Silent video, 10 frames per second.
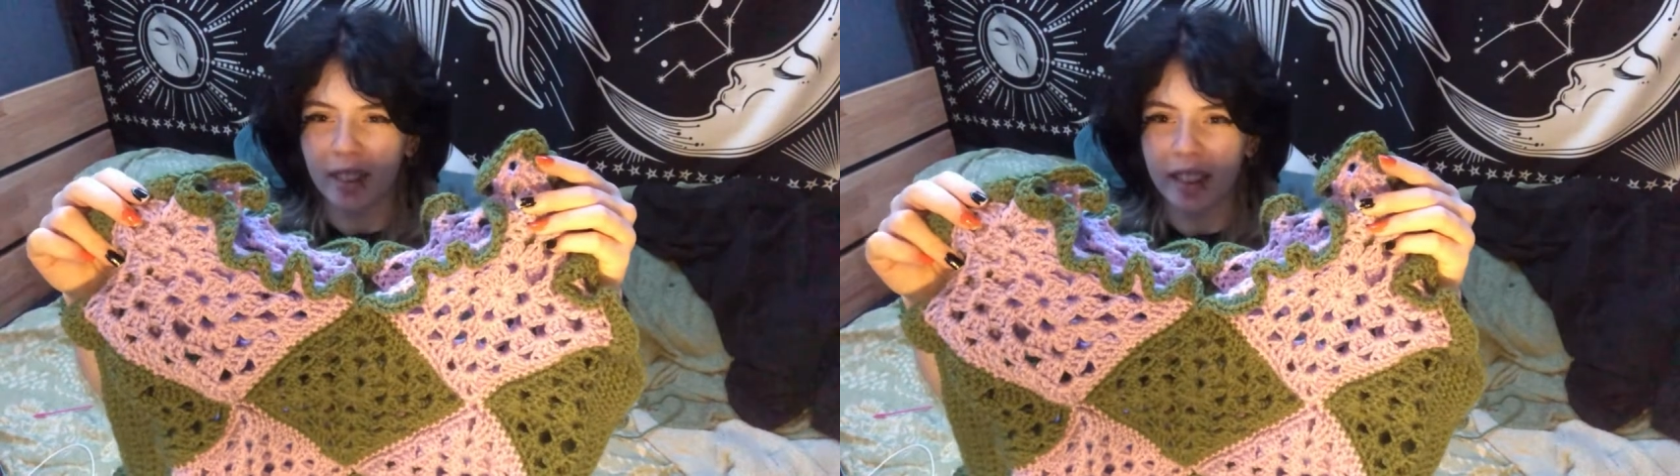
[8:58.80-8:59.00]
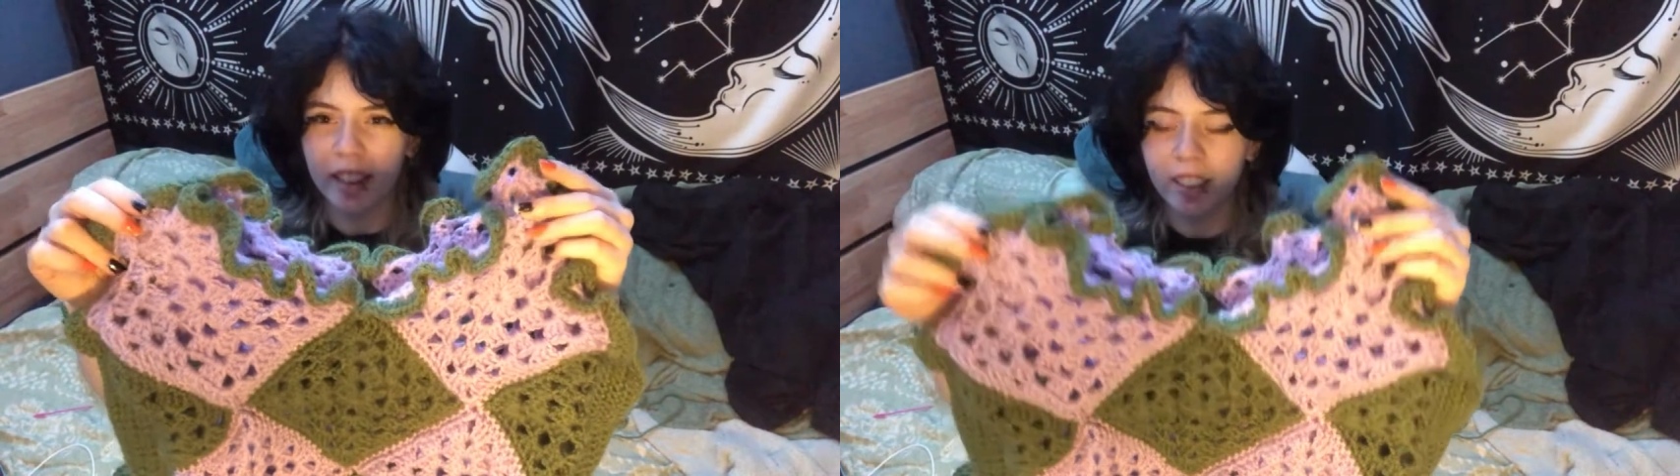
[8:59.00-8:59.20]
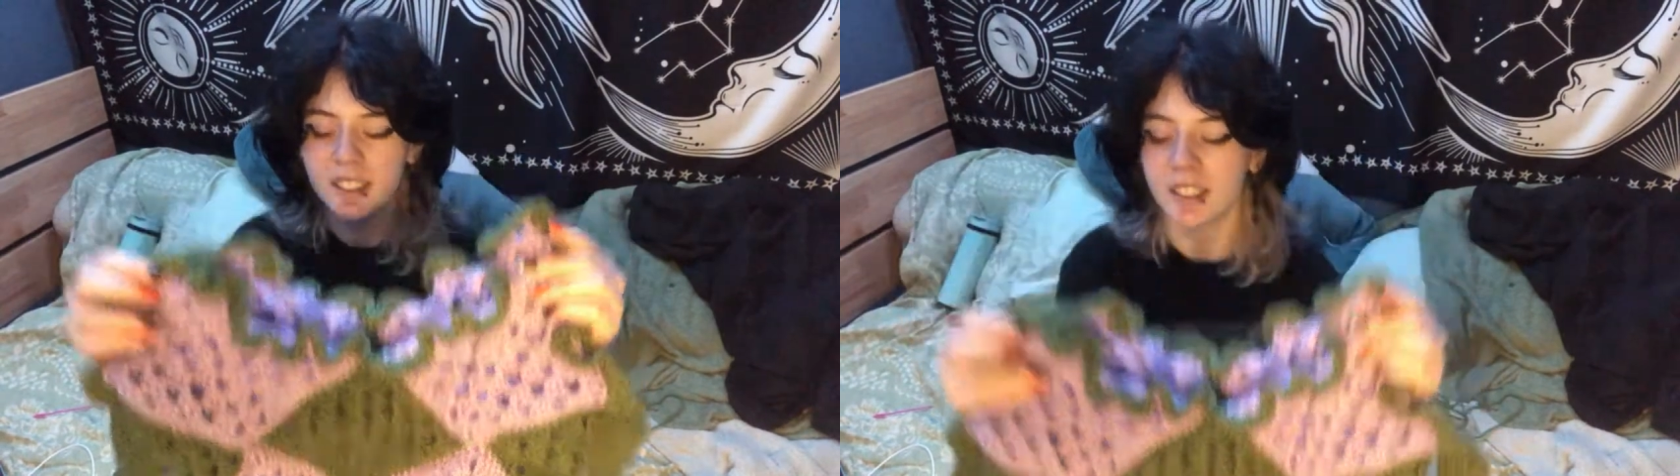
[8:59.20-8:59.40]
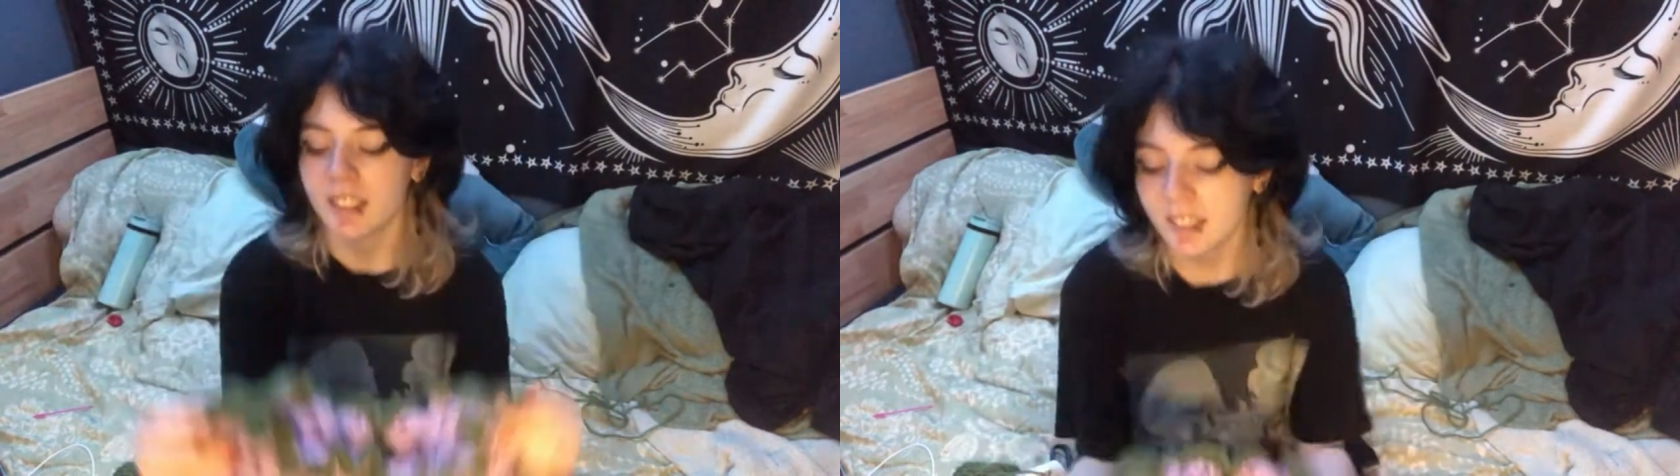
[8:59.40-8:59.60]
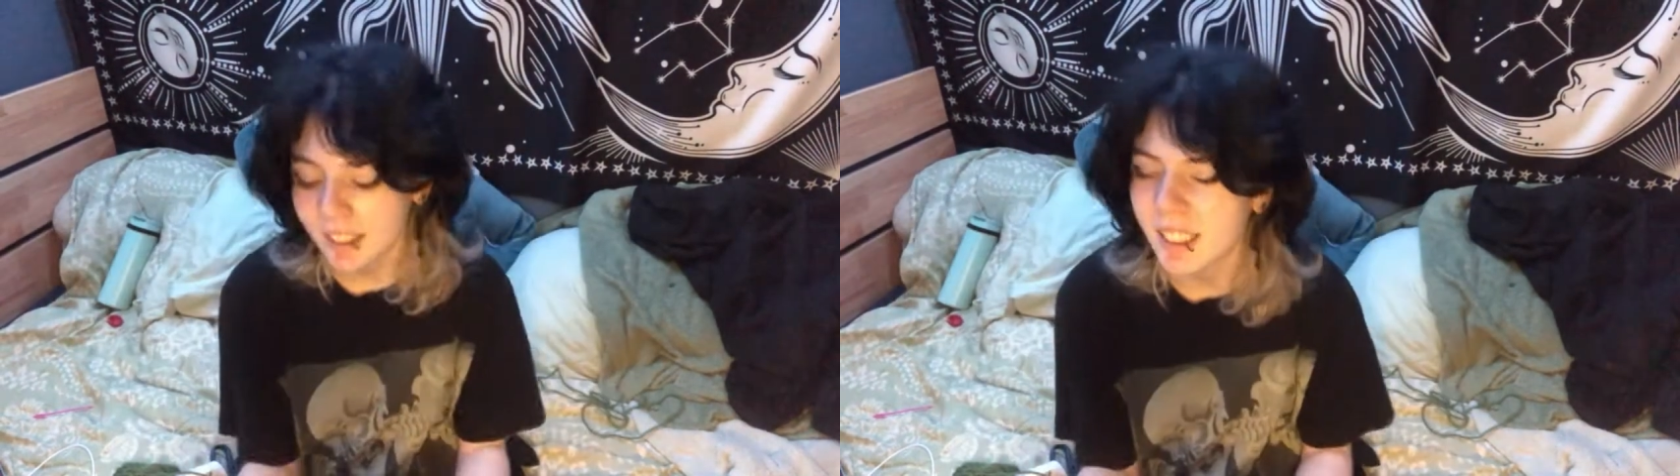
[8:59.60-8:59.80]
this
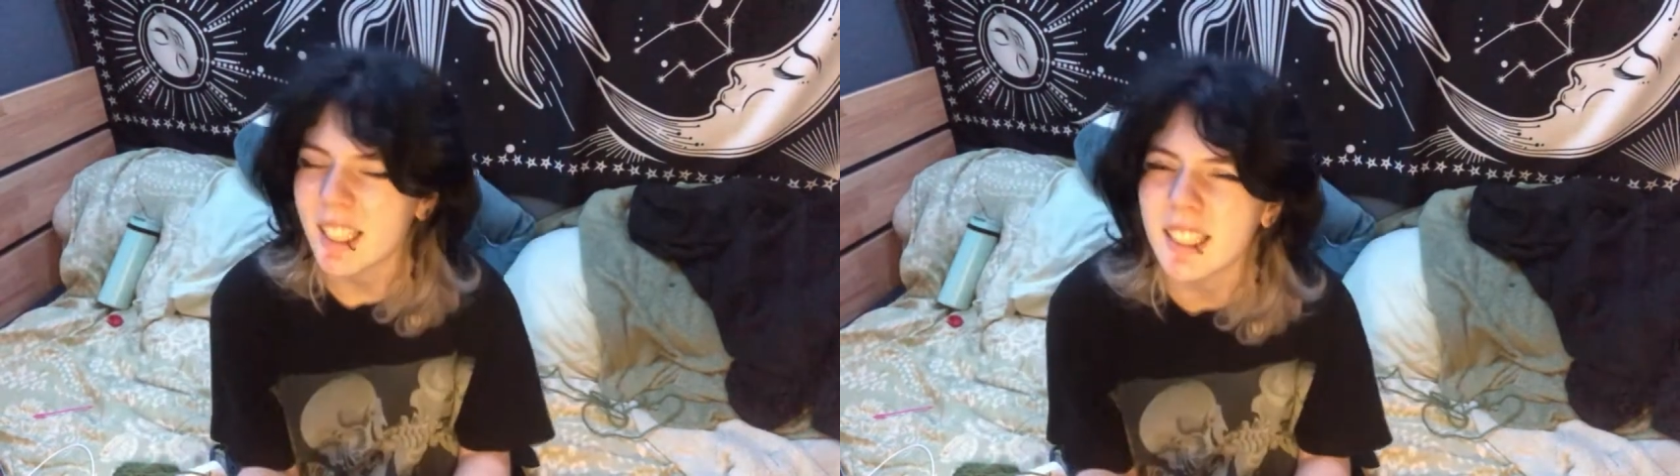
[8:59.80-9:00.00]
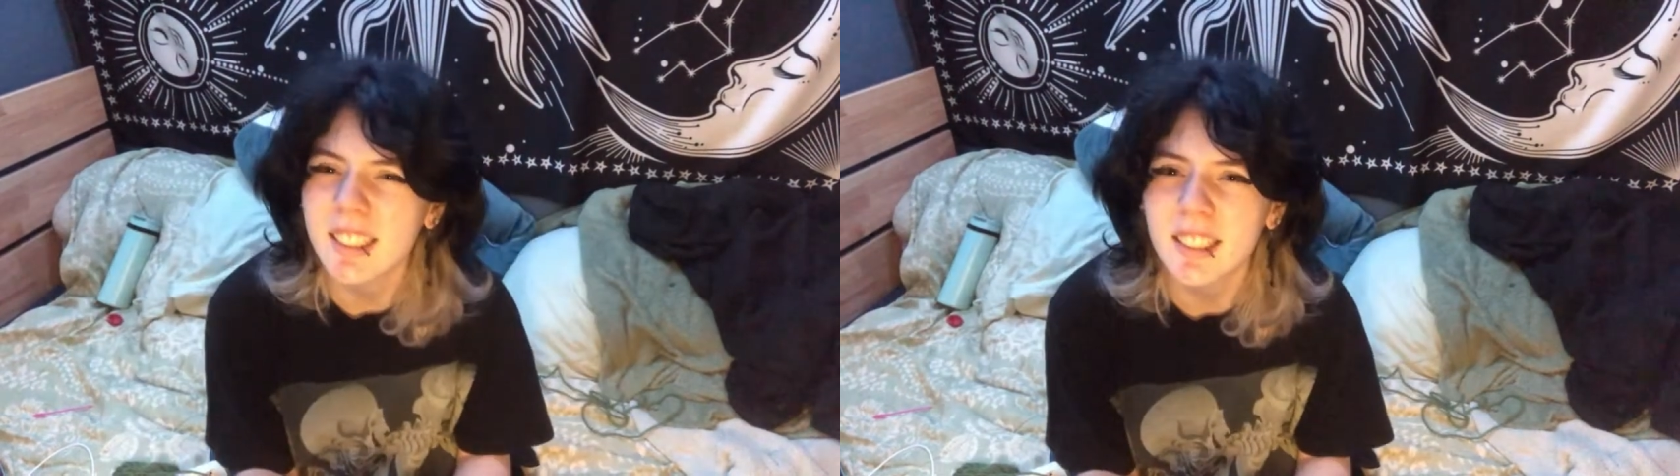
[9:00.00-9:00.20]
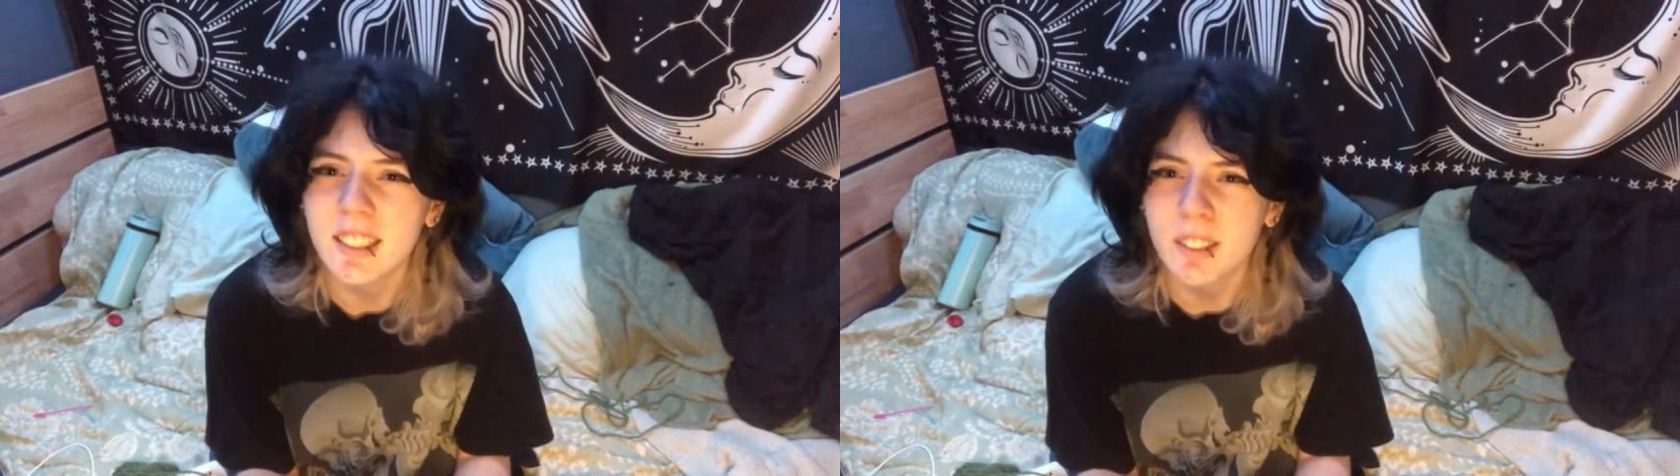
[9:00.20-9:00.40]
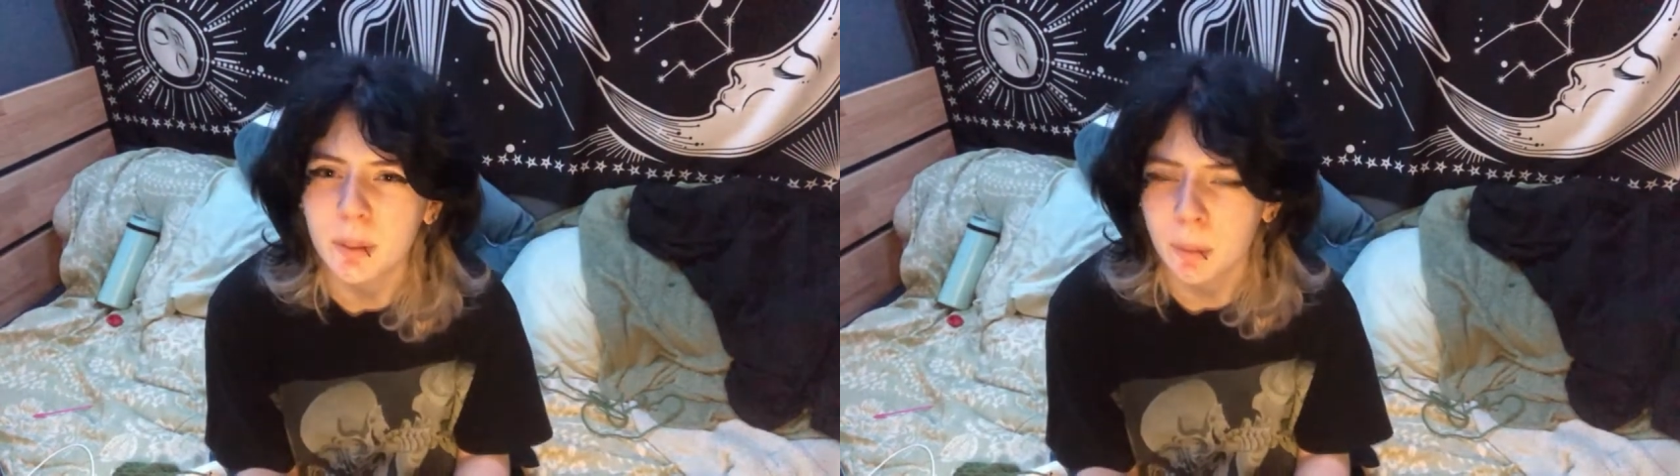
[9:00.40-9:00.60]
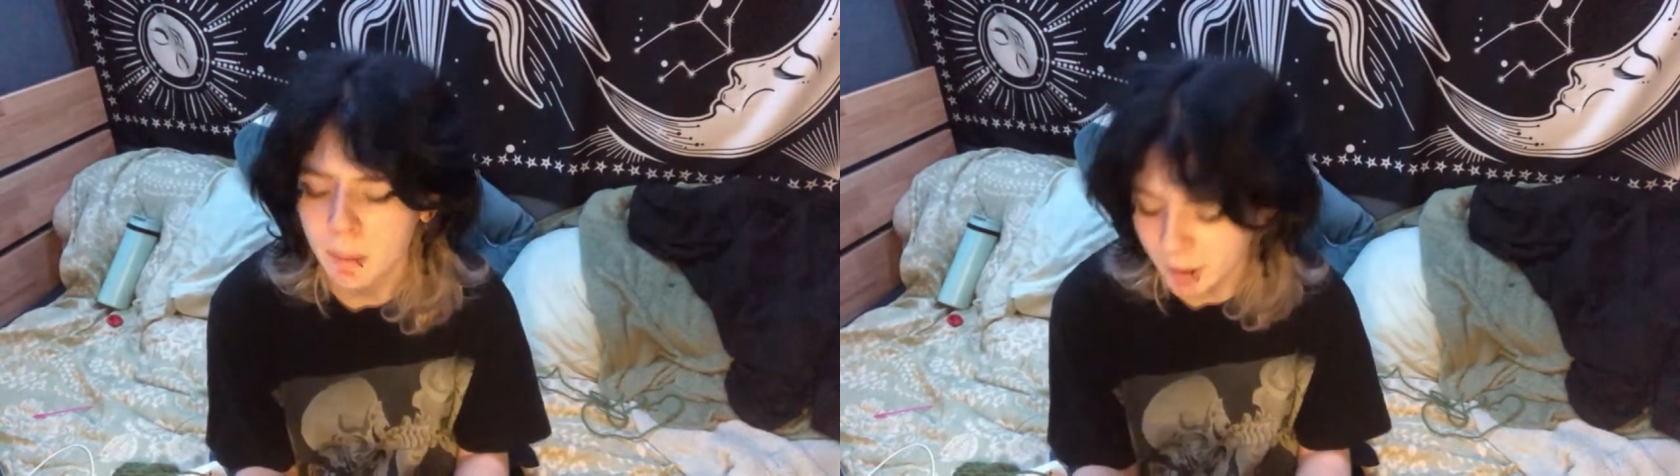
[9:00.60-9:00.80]
isn't lace or
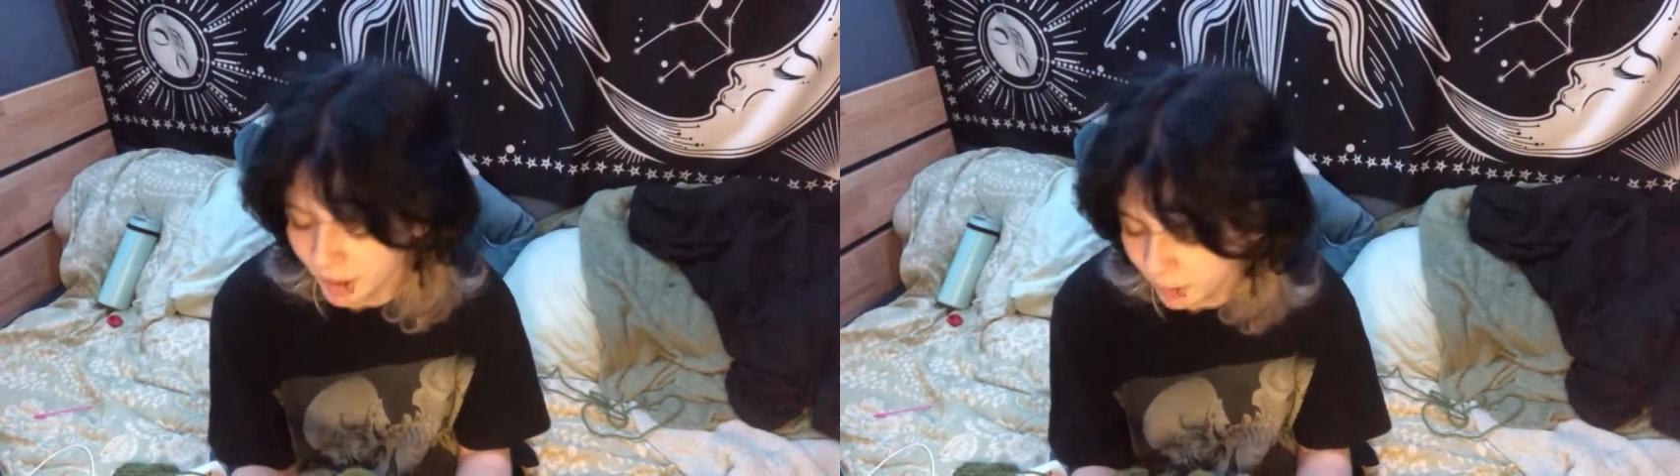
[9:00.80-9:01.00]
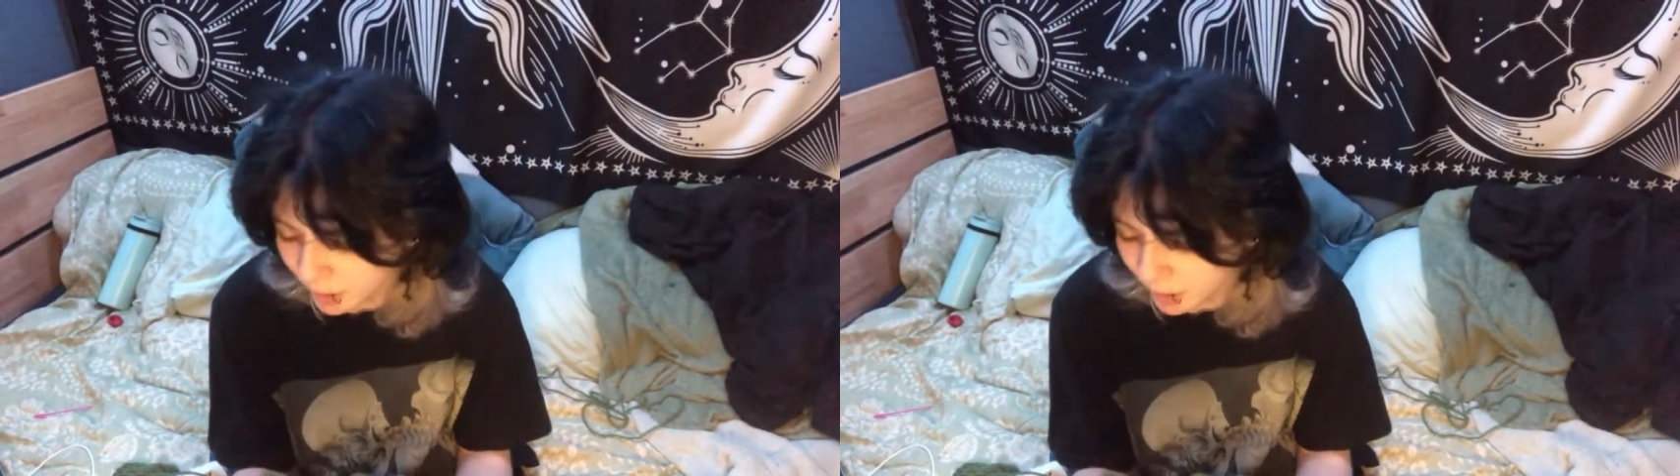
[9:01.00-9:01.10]
ribbing.